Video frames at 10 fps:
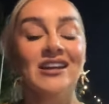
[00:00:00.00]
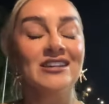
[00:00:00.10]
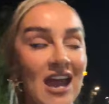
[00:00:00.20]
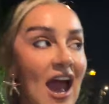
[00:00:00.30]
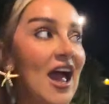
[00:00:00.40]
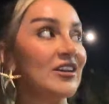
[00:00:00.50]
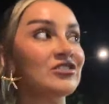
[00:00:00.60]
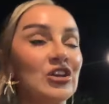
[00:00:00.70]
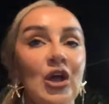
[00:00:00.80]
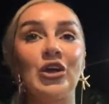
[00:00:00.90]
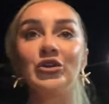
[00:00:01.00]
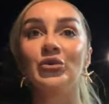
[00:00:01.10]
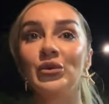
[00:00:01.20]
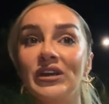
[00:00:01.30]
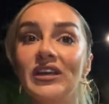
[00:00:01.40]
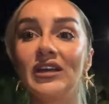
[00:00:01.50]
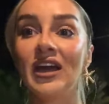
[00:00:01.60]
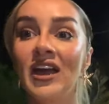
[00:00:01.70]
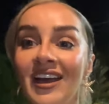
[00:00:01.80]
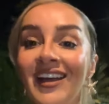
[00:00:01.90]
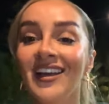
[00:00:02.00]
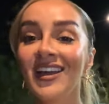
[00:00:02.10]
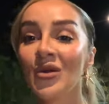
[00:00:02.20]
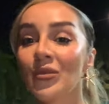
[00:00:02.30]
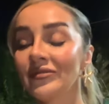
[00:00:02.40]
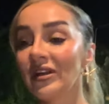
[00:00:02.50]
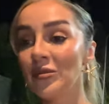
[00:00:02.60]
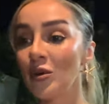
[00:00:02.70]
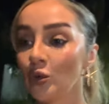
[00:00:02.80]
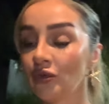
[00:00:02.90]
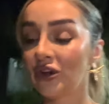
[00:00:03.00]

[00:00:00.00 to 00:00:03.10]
Yeah, so we went around the pool for an